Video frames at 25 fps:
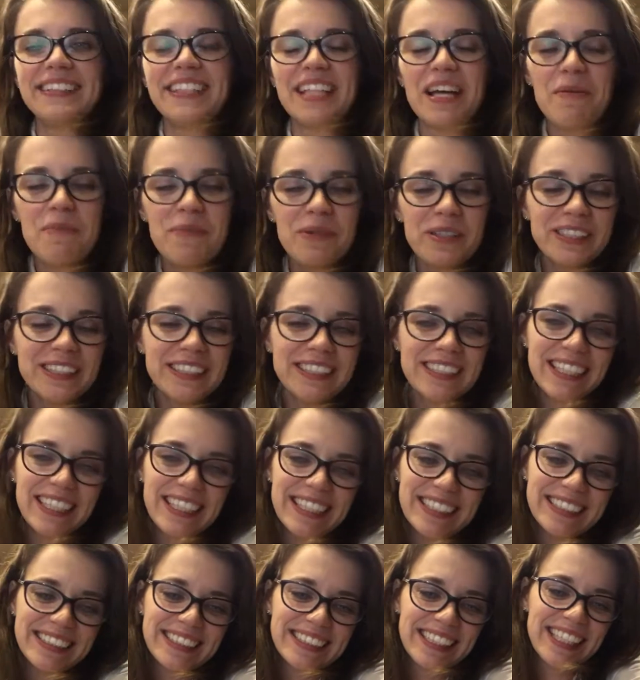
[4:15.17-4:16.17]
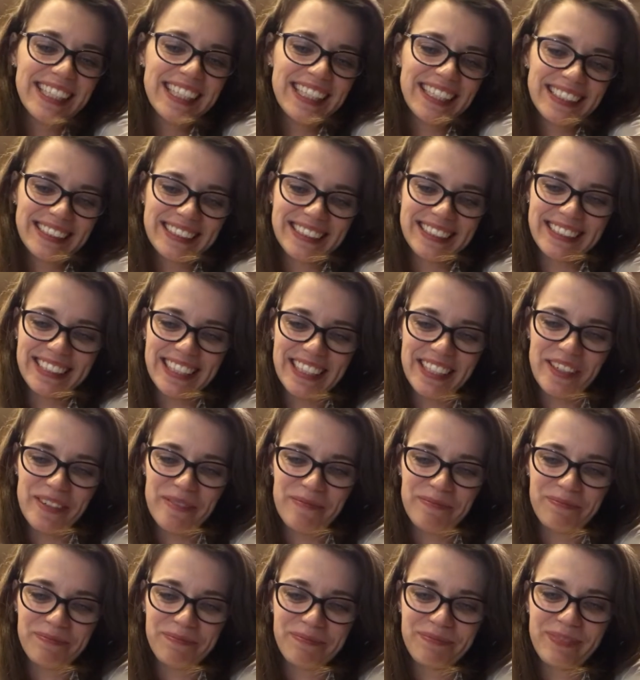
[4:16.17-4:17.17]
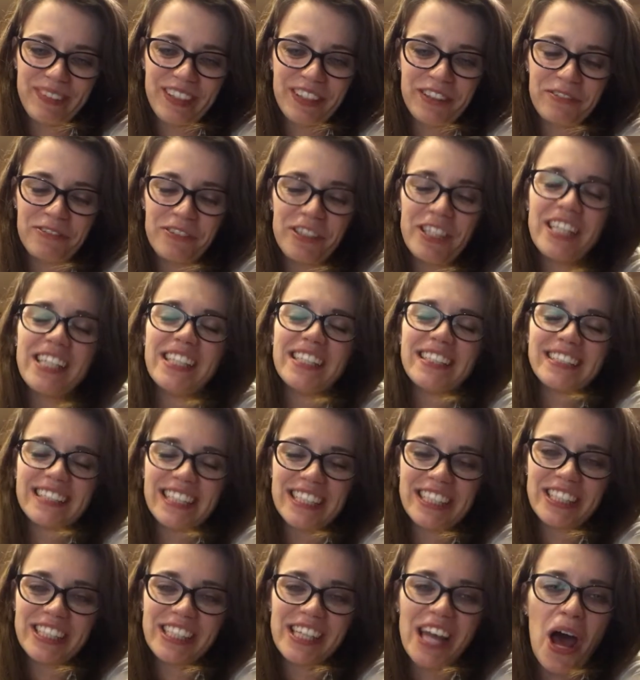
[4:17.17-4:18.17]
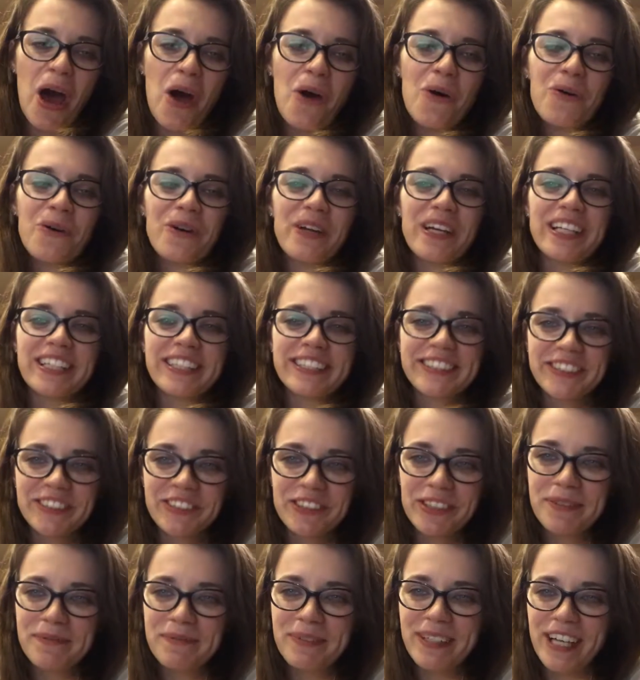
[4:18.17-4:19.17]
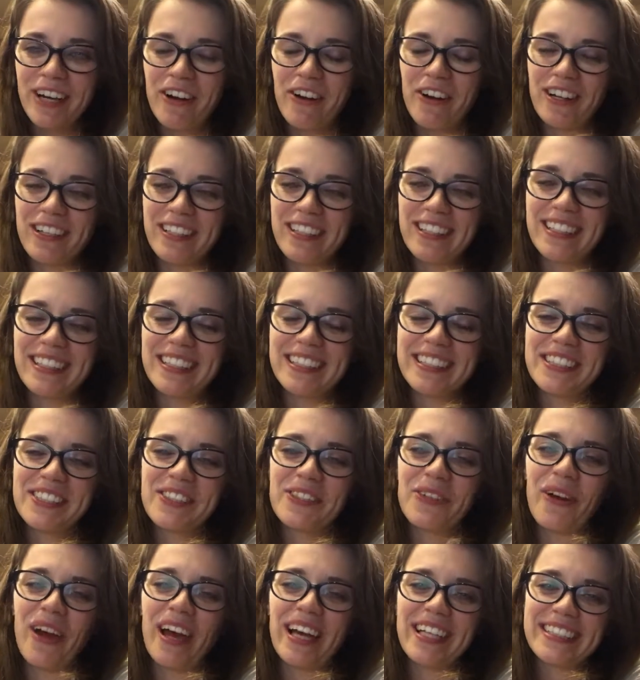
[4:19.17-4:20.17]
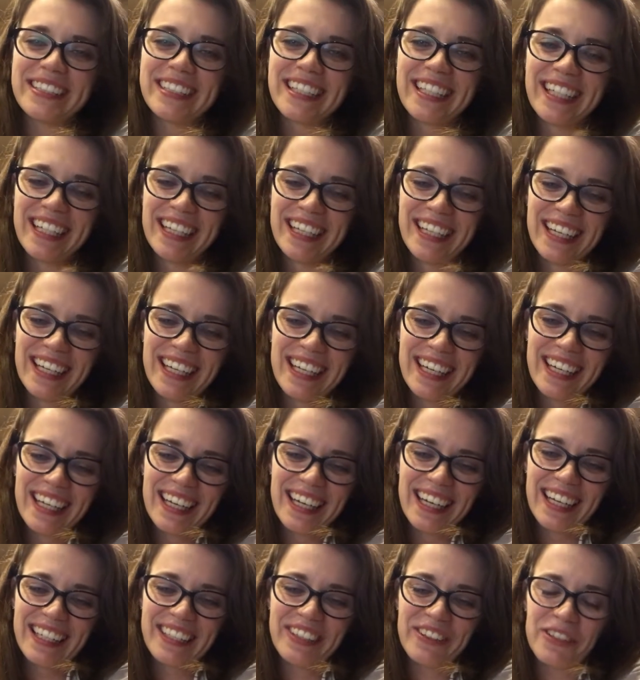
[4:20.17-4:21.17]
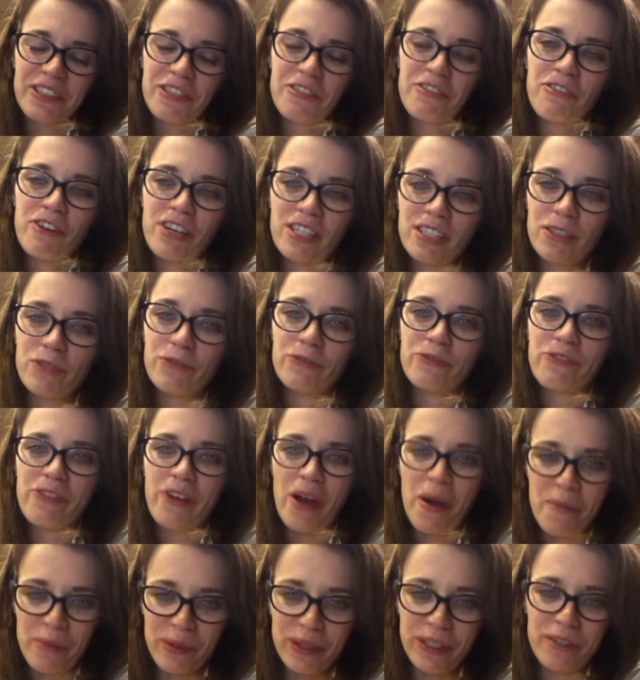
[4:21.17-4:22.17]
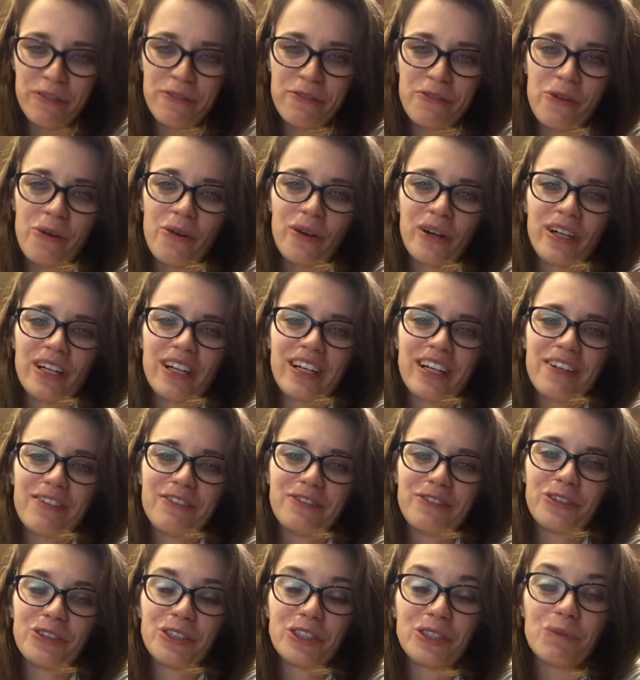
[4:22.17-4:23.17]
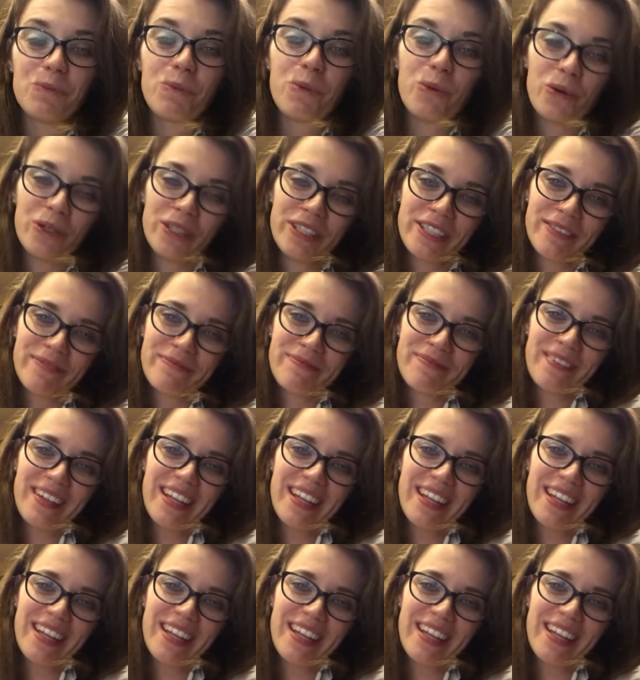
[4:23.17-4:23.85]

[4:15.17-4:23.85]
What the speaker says: Number 6 is realization how extremely hard it is to ask your friends and family for support.